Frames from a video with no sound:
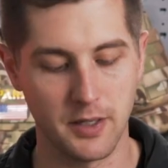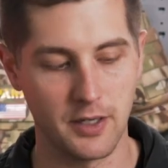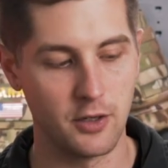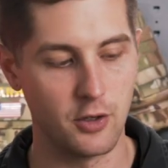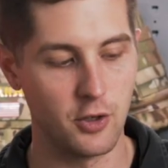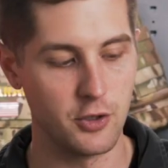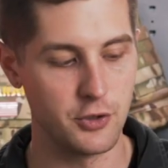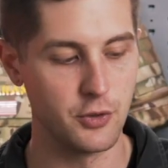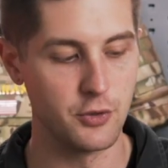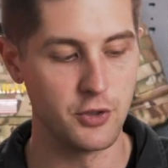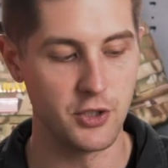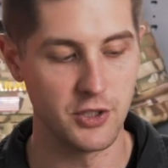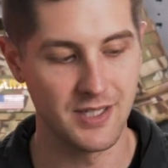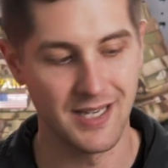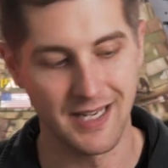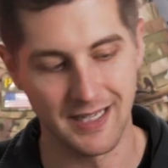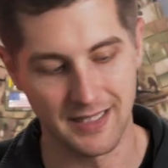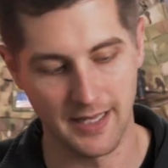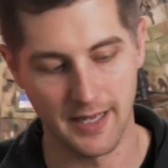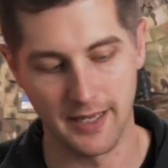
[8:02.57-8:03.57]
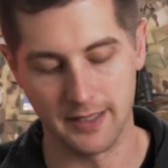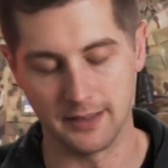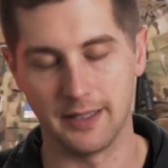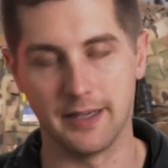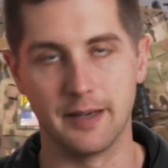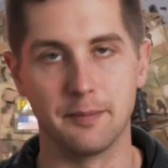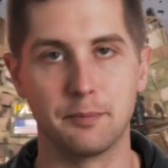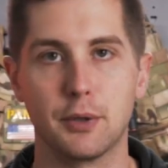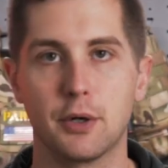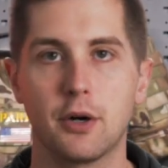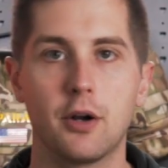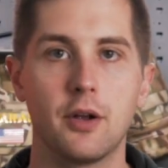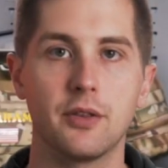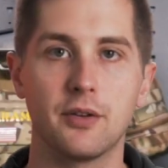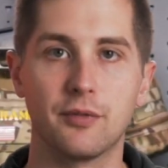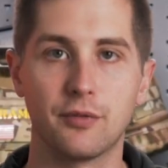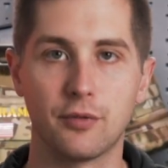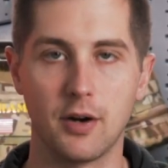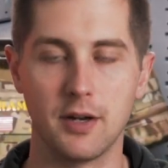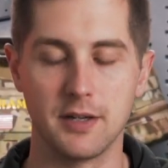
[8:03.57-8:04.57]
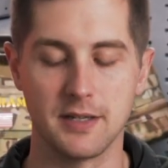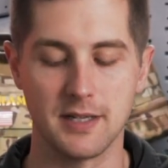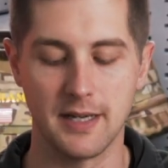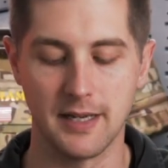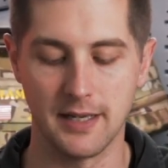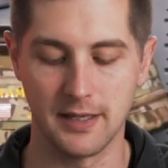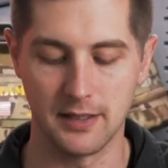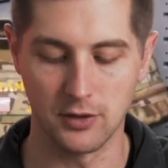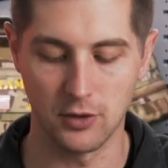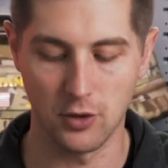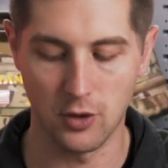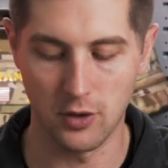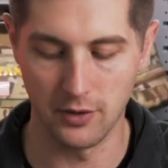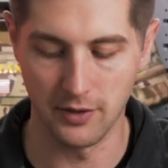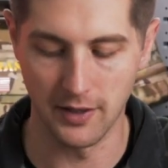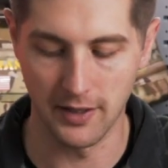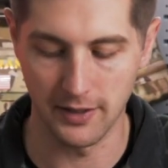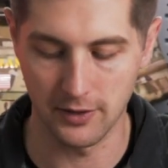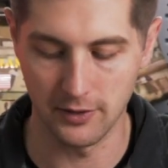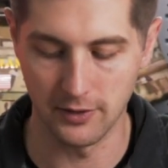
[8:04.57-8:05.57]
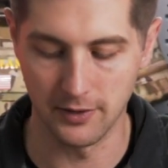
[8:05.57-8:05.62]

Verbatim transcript: but can also just take the headlamp, put it on the front, and call that